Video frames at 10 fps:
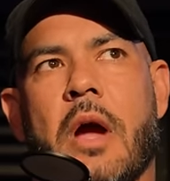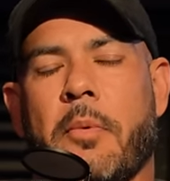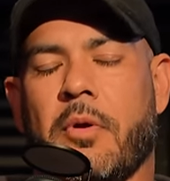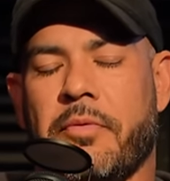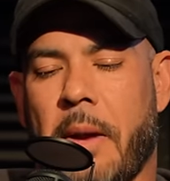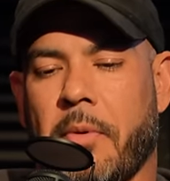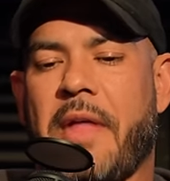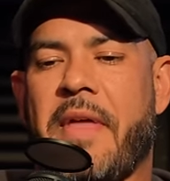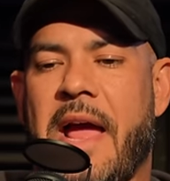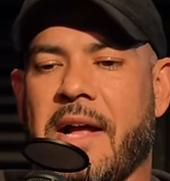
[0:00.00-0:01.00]
I'm I'm
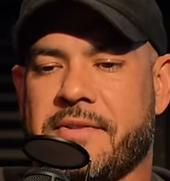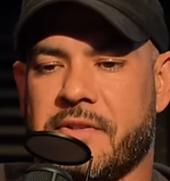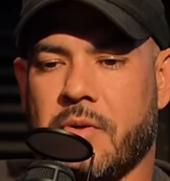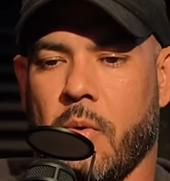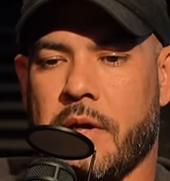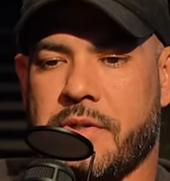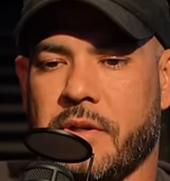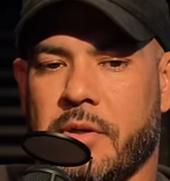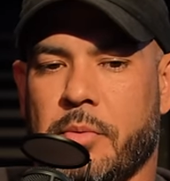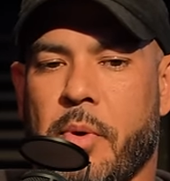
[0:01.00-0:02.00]
glad they asked this
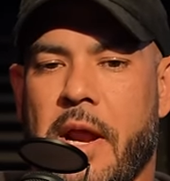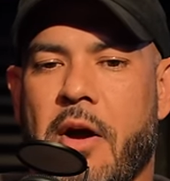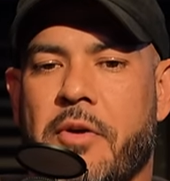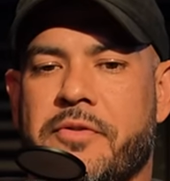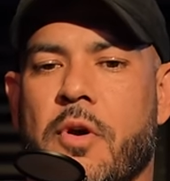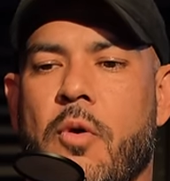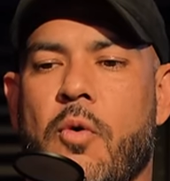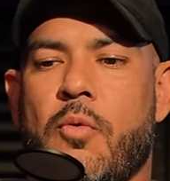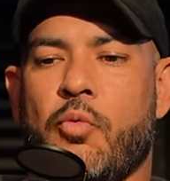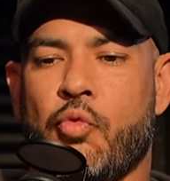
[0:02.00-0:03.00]
question, but I
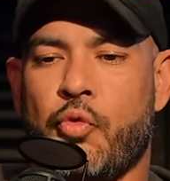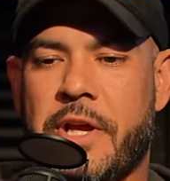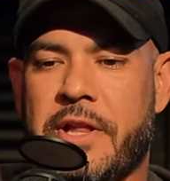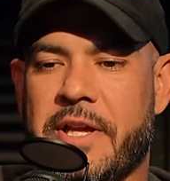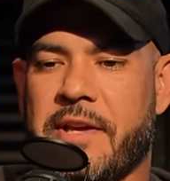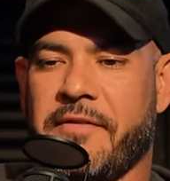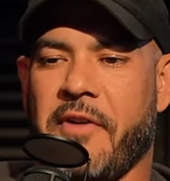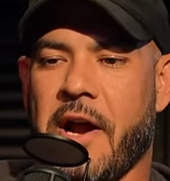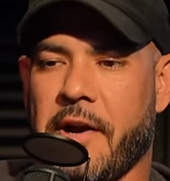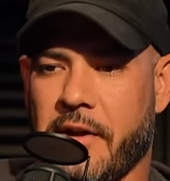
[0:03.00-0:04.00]
also really get
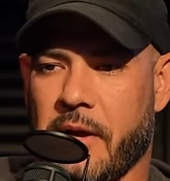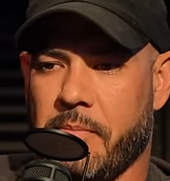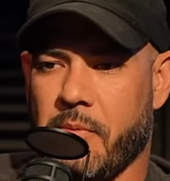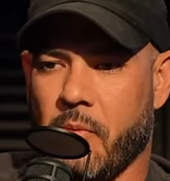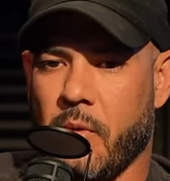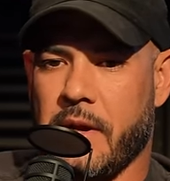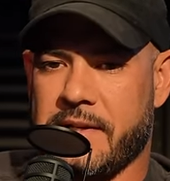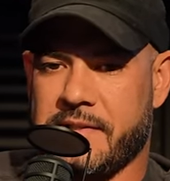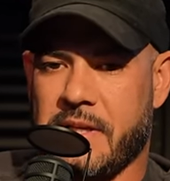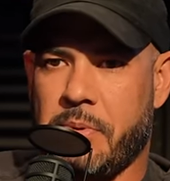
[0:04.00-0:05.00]
fired up yeah, when
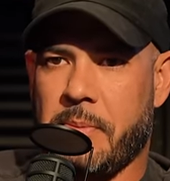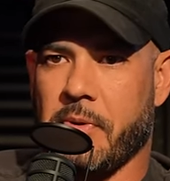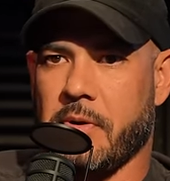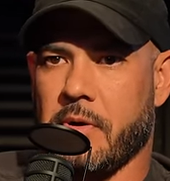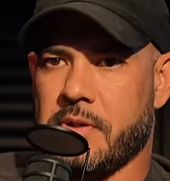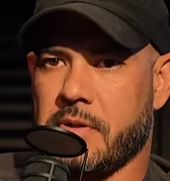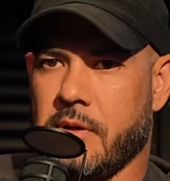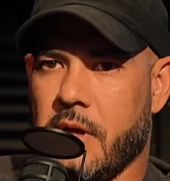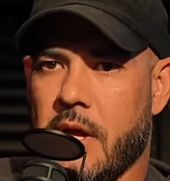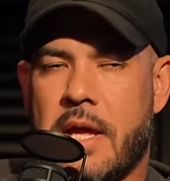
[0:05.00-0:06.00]
I see people in wrong our,
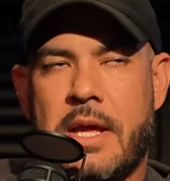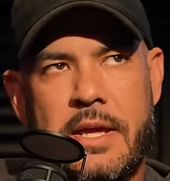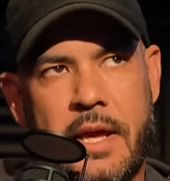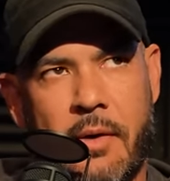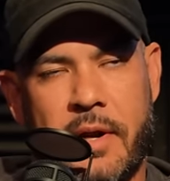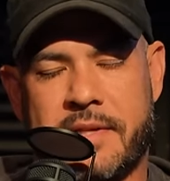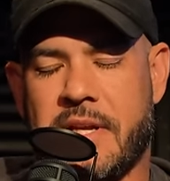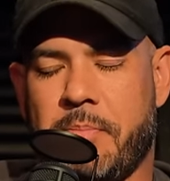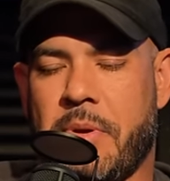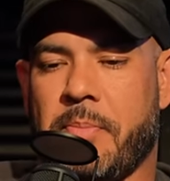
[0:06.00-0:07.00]
question. Yeah, when I
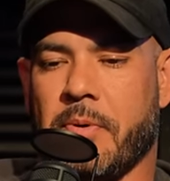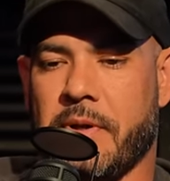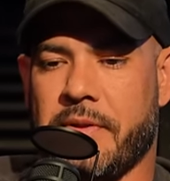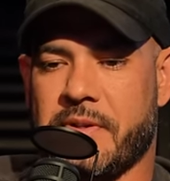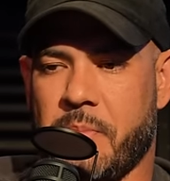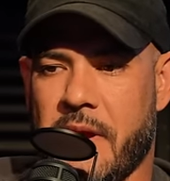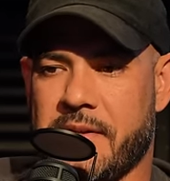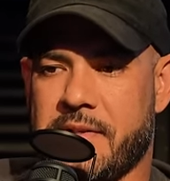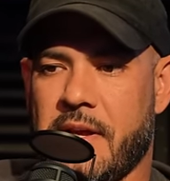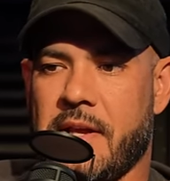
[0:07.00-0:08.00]
see people in the
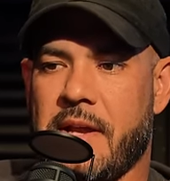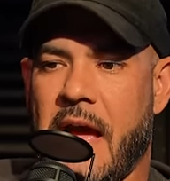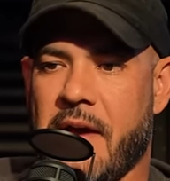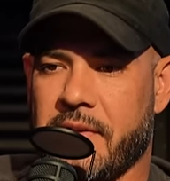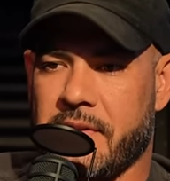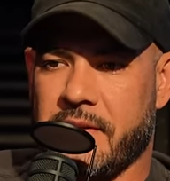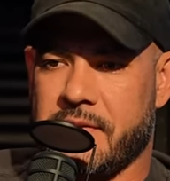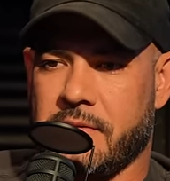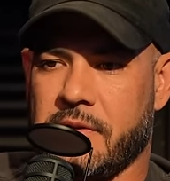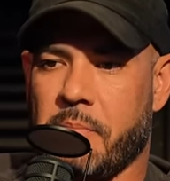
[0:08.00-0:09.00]
space having
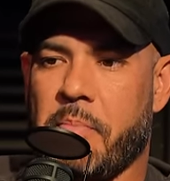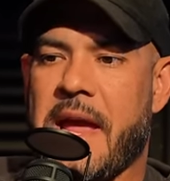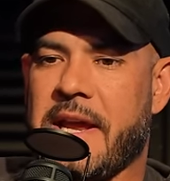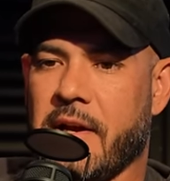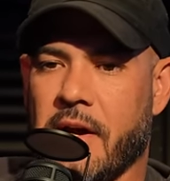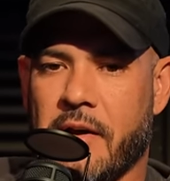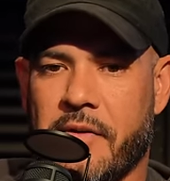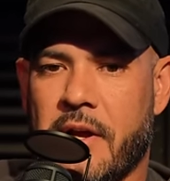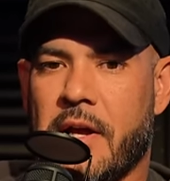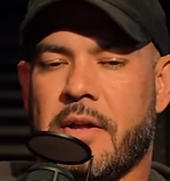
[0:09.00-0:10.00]
this debate of
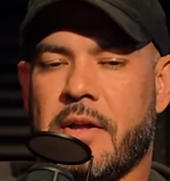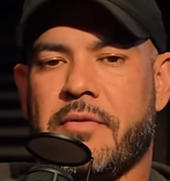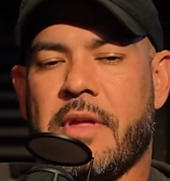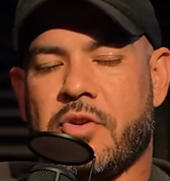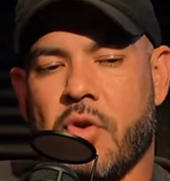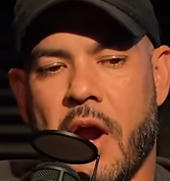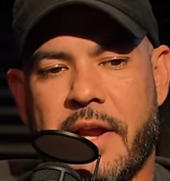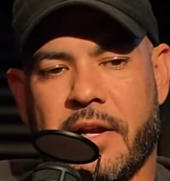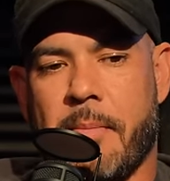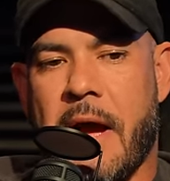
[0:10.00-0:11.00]
they try
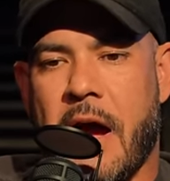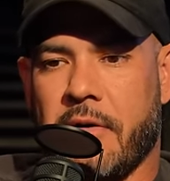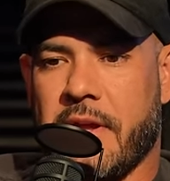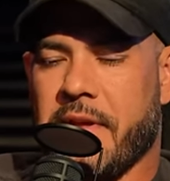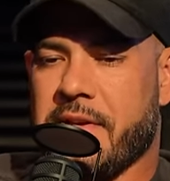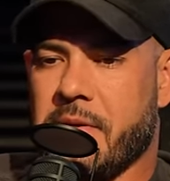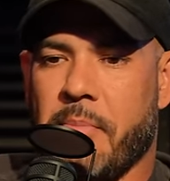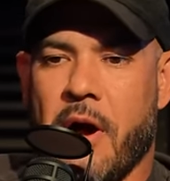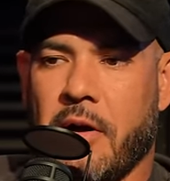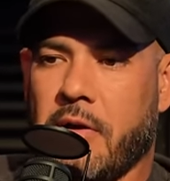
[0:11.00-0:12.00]
and come out and they
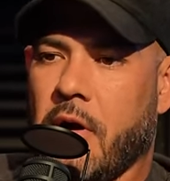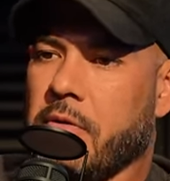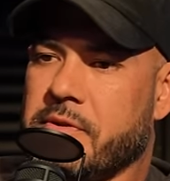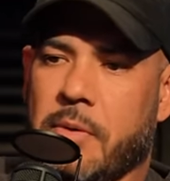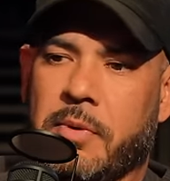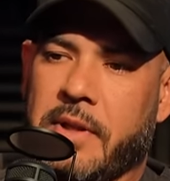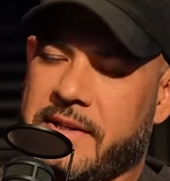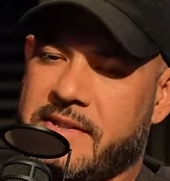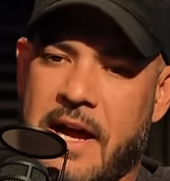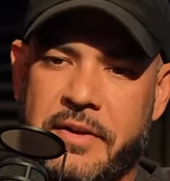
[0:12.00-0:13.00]
debunk, oh, someone
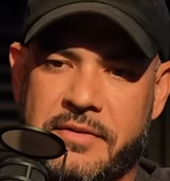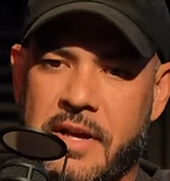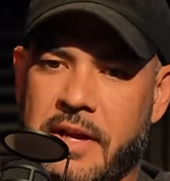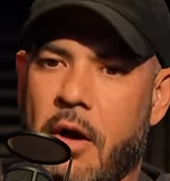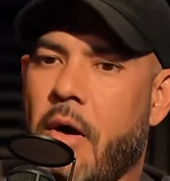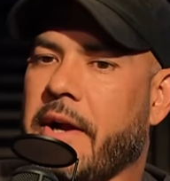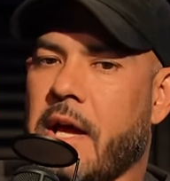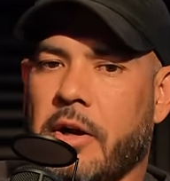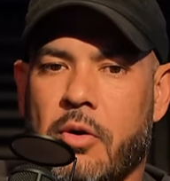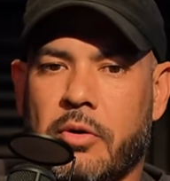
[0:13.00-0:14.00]
like Sal saying, oh, I
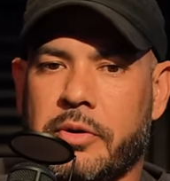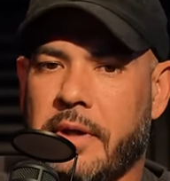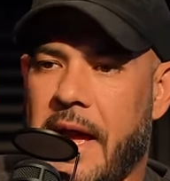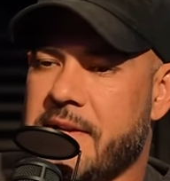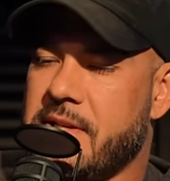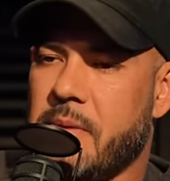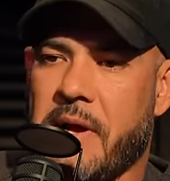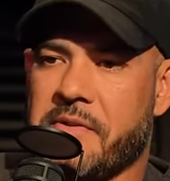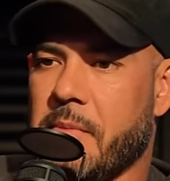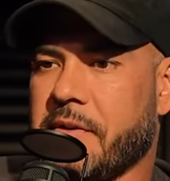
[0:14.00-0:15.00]
got a girl to add 10
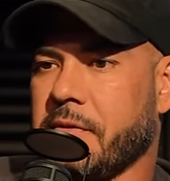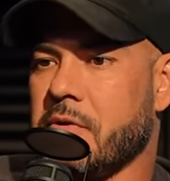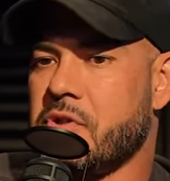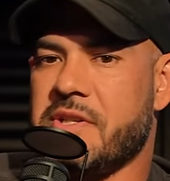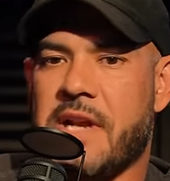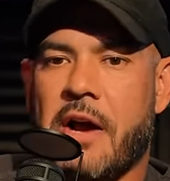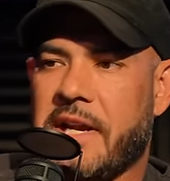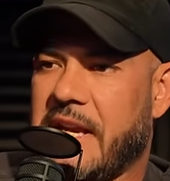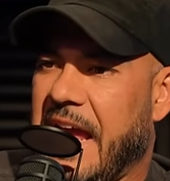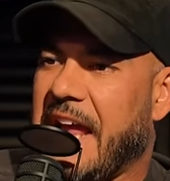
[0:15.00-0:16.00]
pounds of muscle and she's now
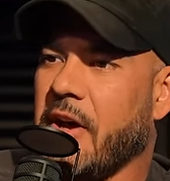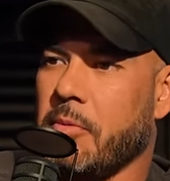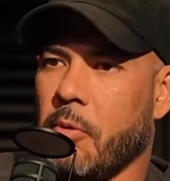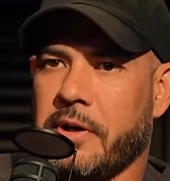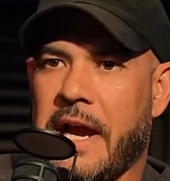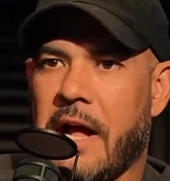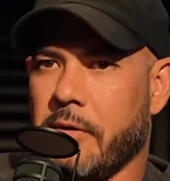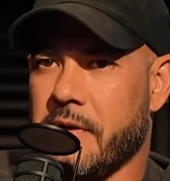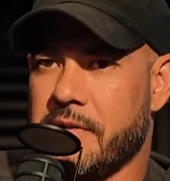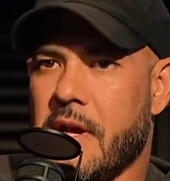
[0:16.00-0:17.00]
eating 800 more
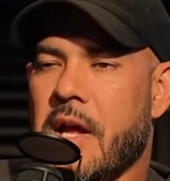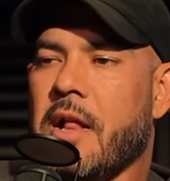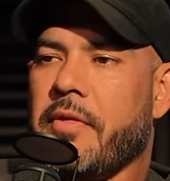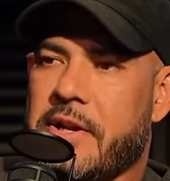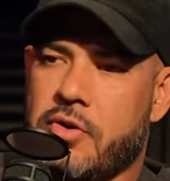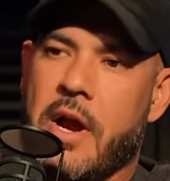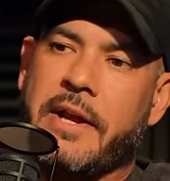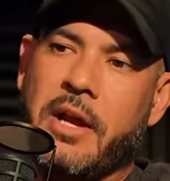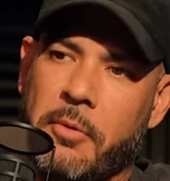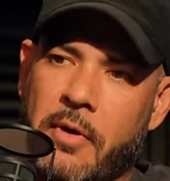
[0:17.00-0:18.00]
calories. They try
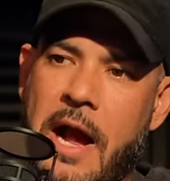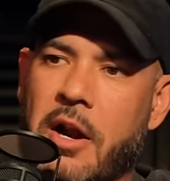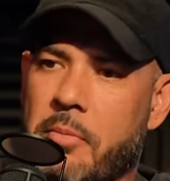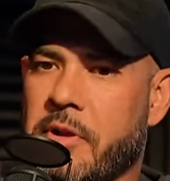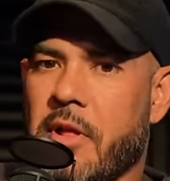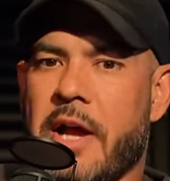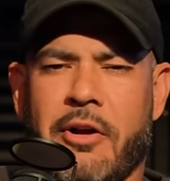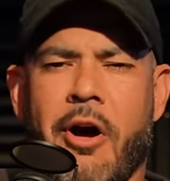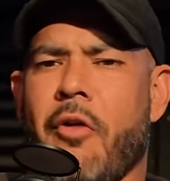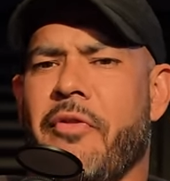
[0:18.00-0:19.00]
and come around and be like,
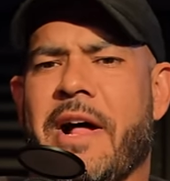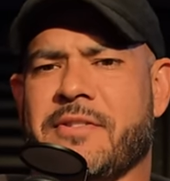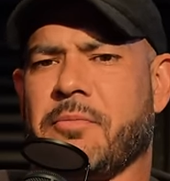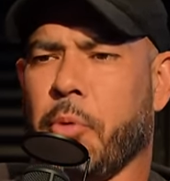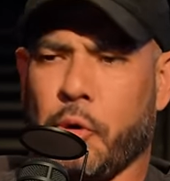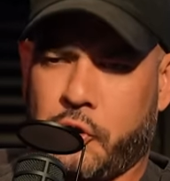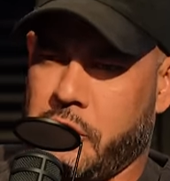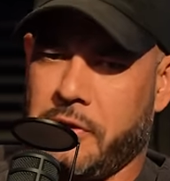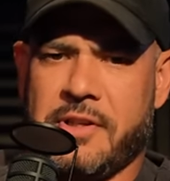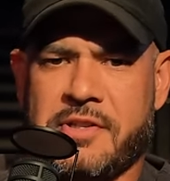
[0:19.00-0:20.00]
oh, that's
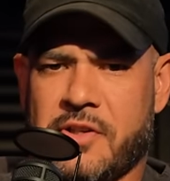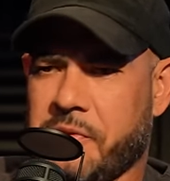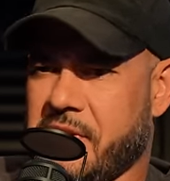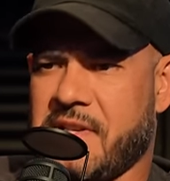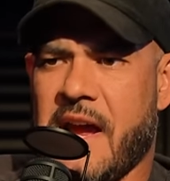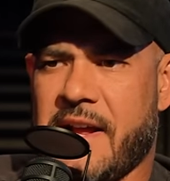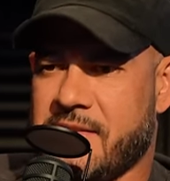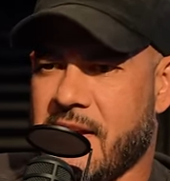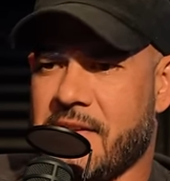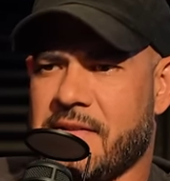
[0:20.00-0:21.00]
bullshit. This is what the science
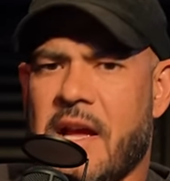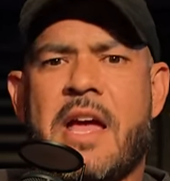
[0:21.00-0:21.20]
says.